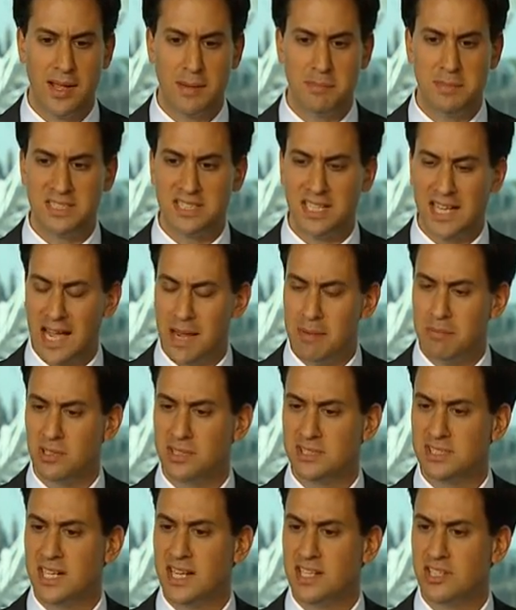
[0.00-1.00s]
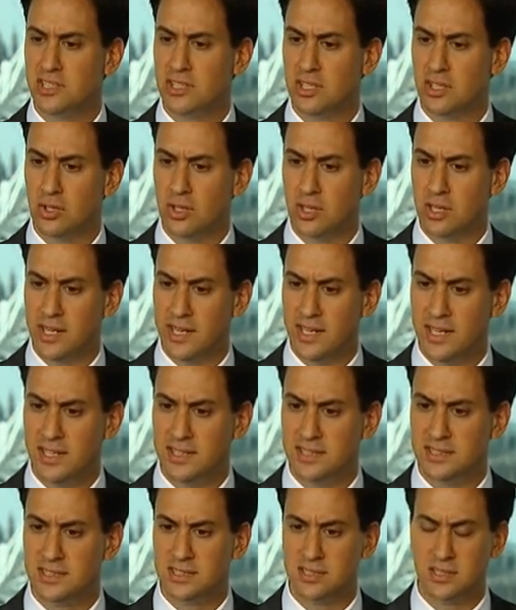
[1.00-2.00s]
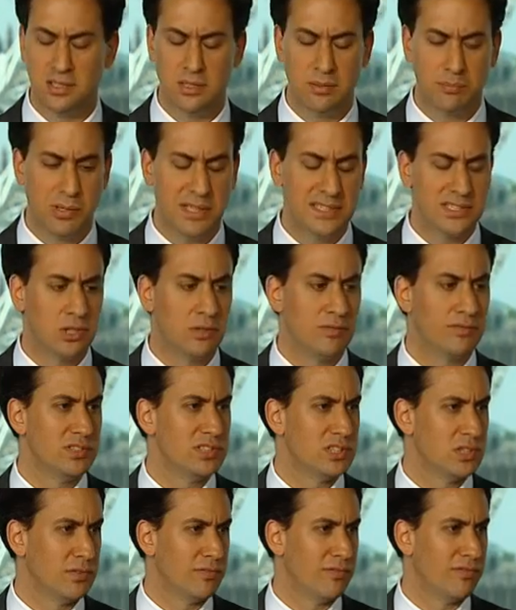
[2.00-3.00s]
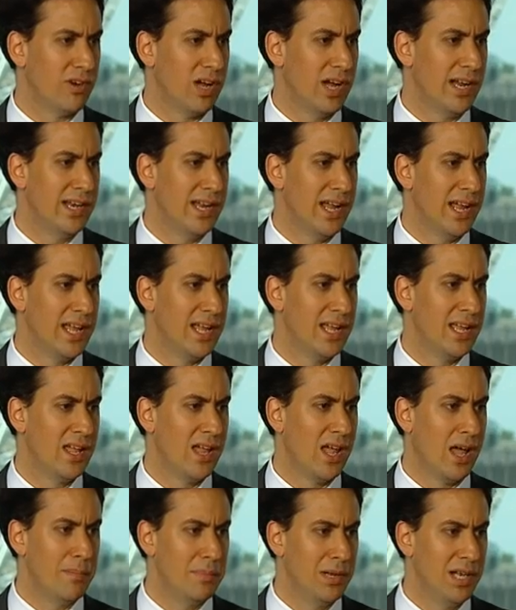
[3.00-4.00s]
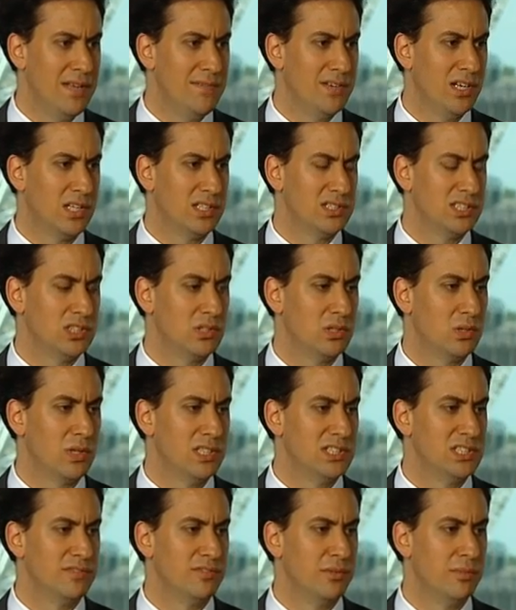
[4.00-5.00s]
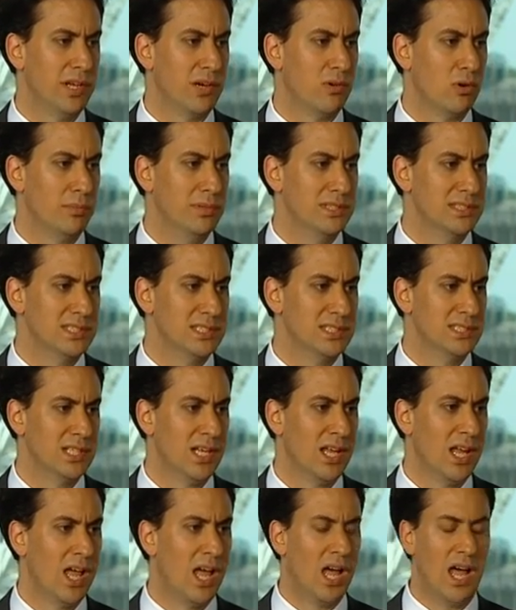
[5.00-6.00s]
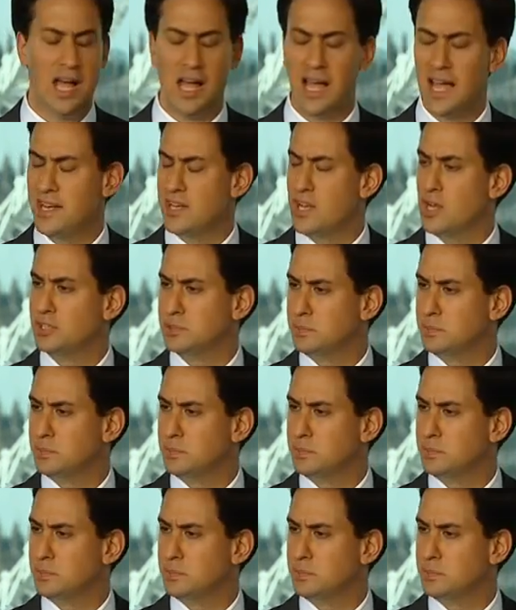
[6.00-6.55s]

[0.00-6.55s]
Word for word: Mr. Cameron said in his press conference on Friday, I believe in answer to a question from Nick Robinson, I, I had no